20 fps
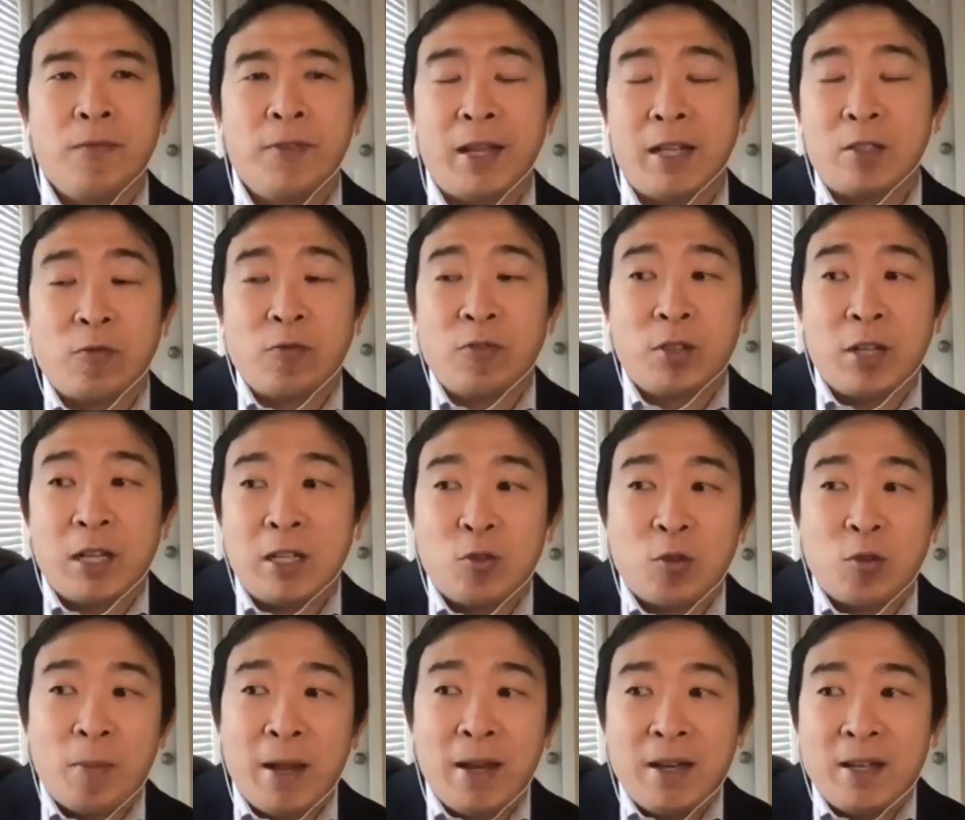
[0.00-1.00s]
that's
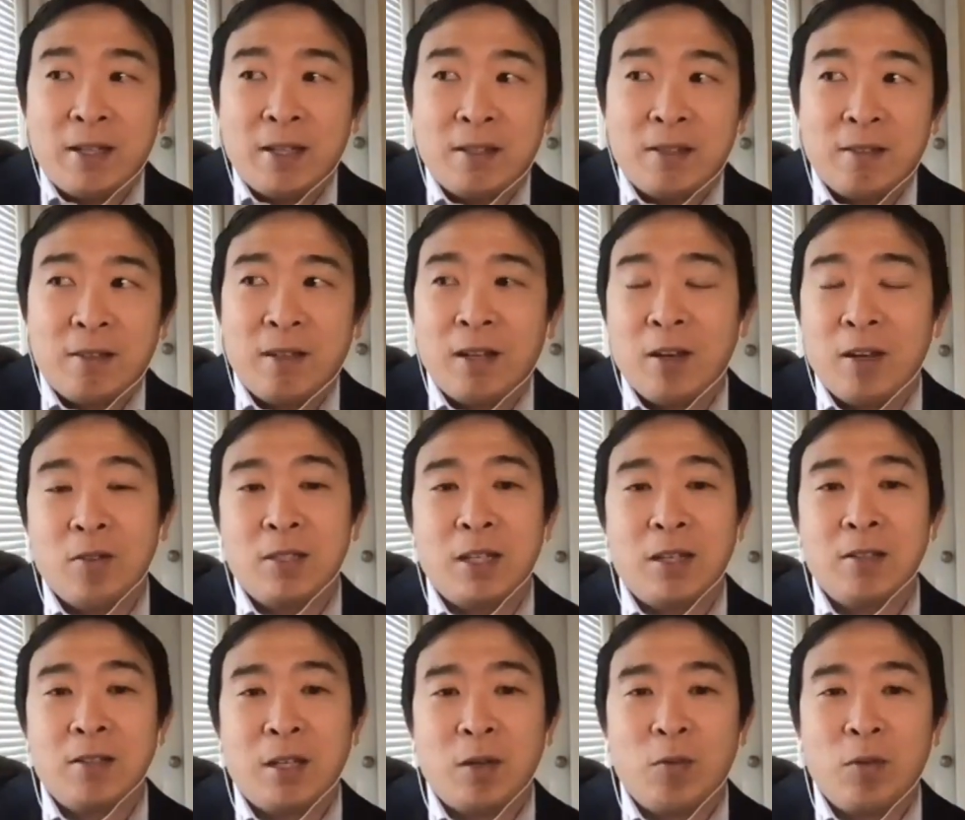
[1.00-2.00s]
tremendous. It
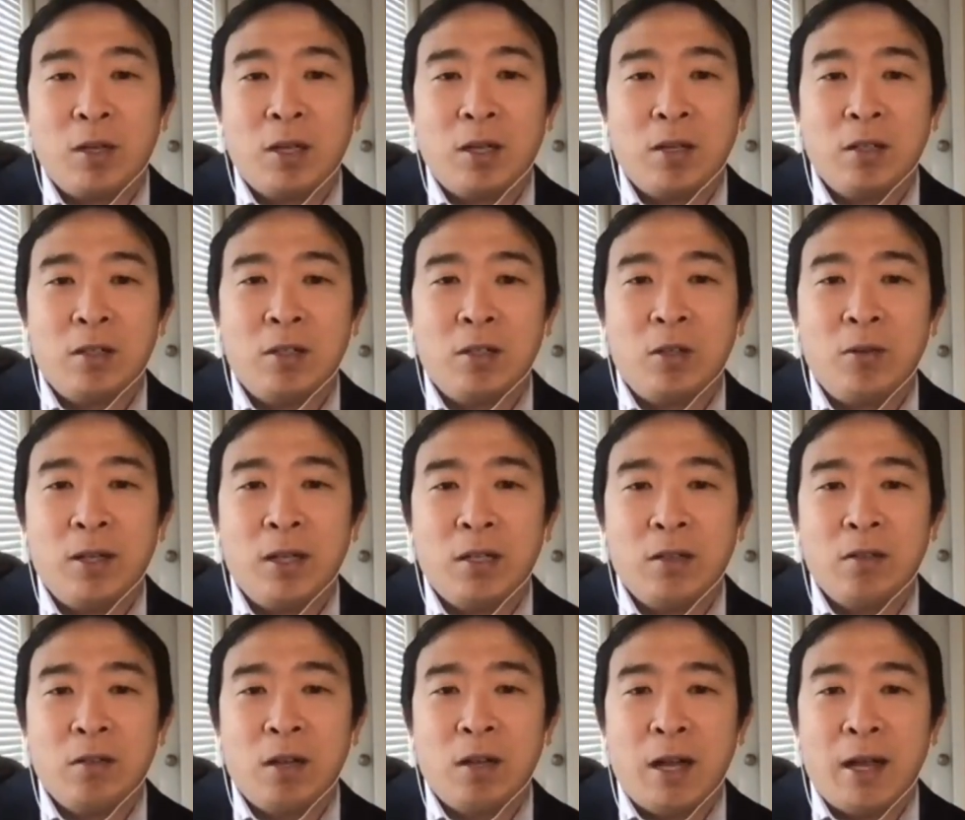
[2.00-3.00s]
sounds like we could do it.
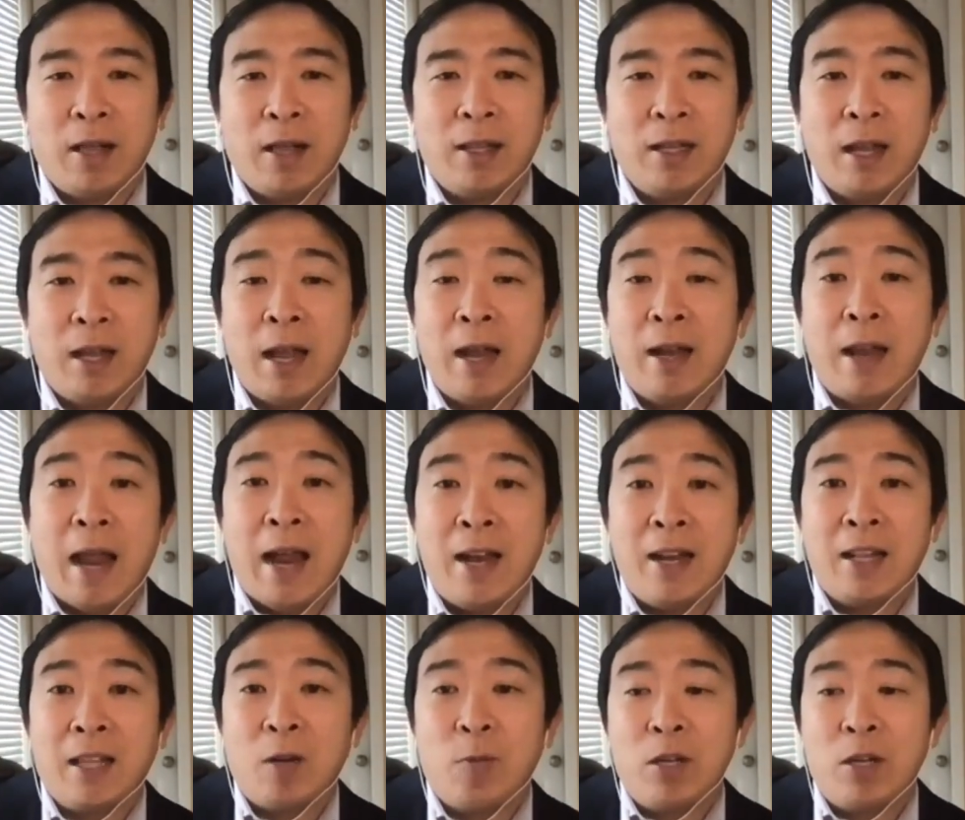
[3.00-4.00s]
And
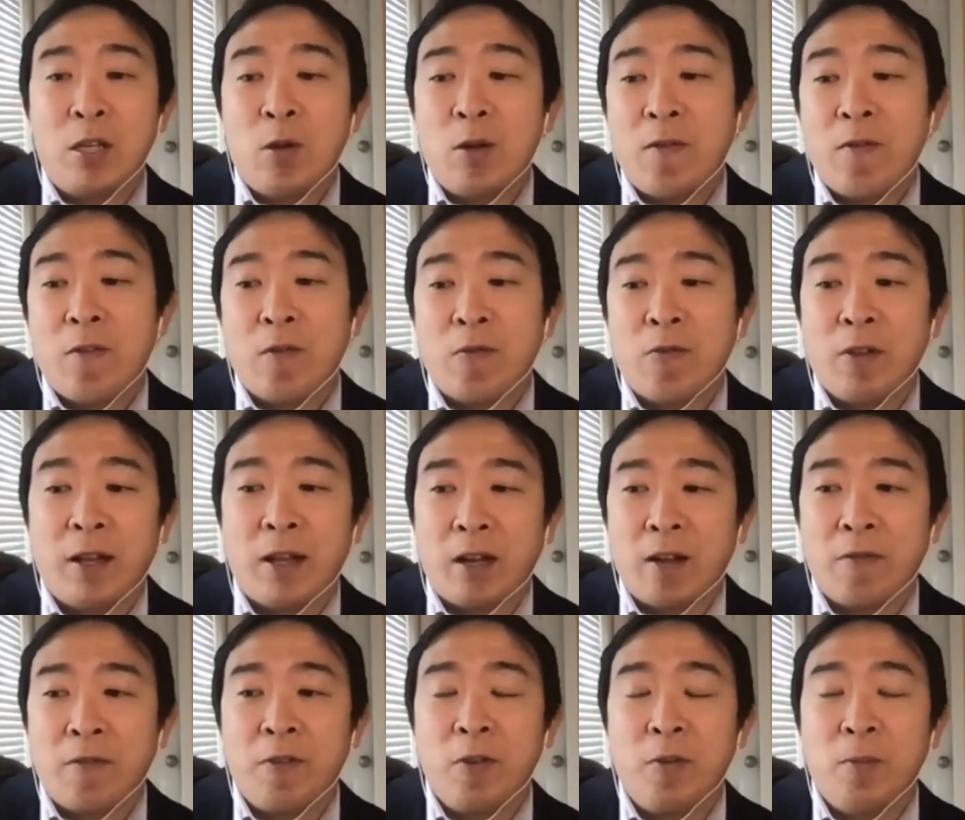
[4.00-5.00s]
anything we do, even for like
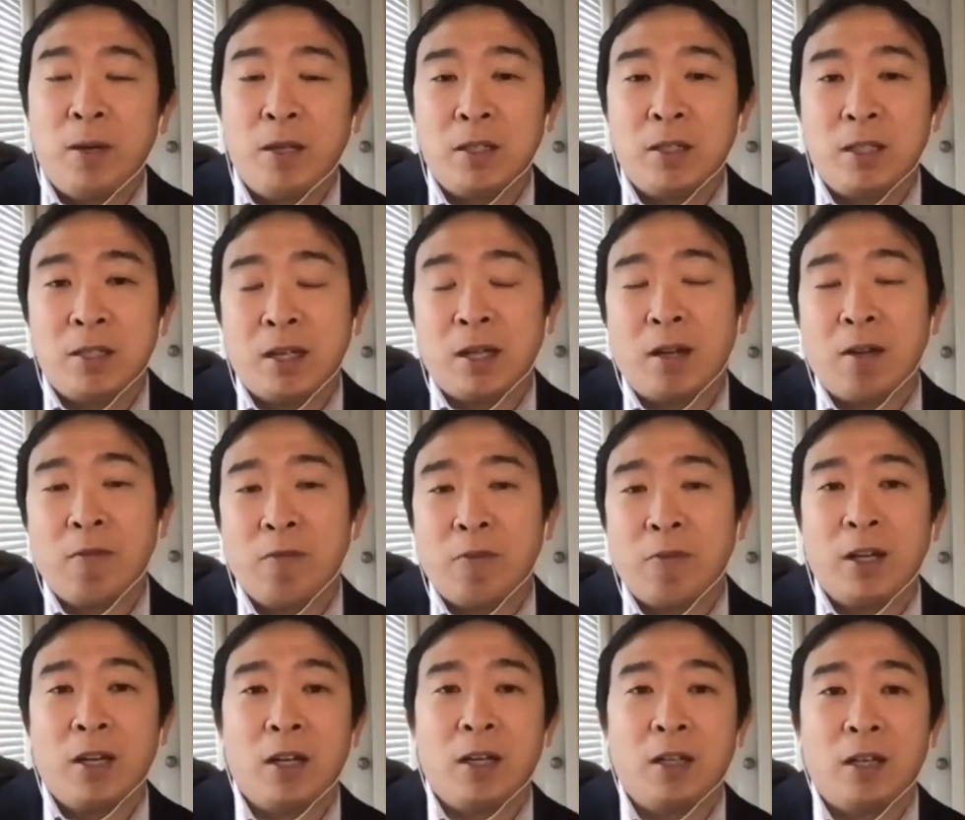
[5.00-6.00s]
a few months, is like a
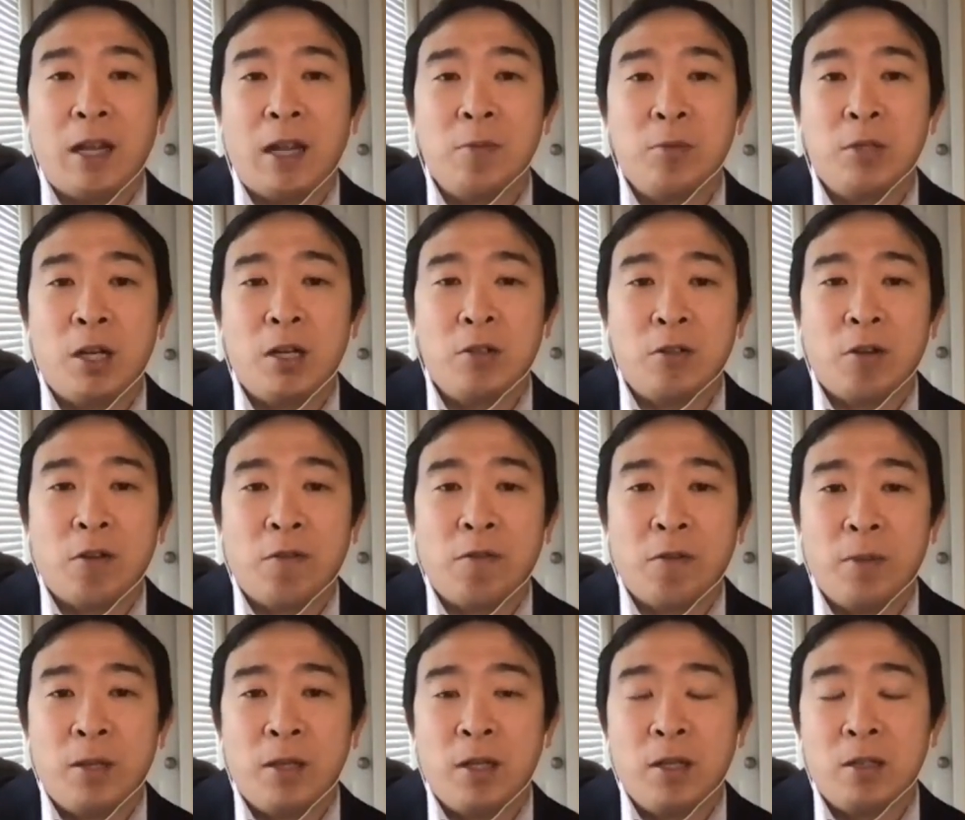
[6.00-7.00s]
freaking game changer for
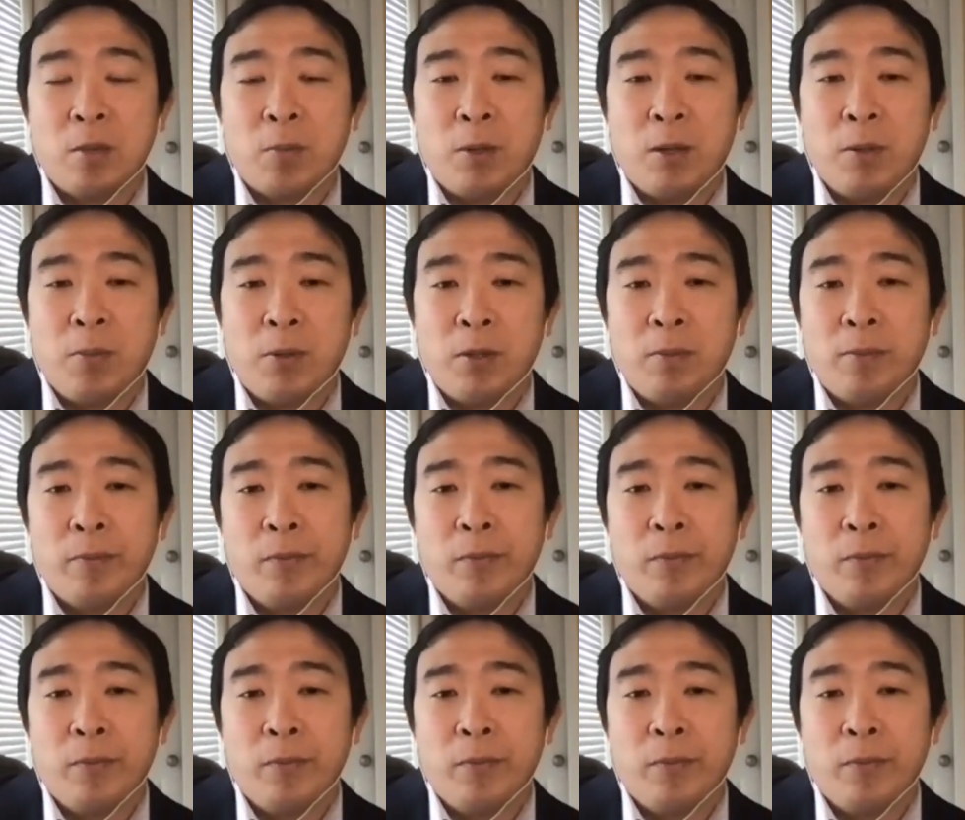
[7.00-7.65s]
millions of people.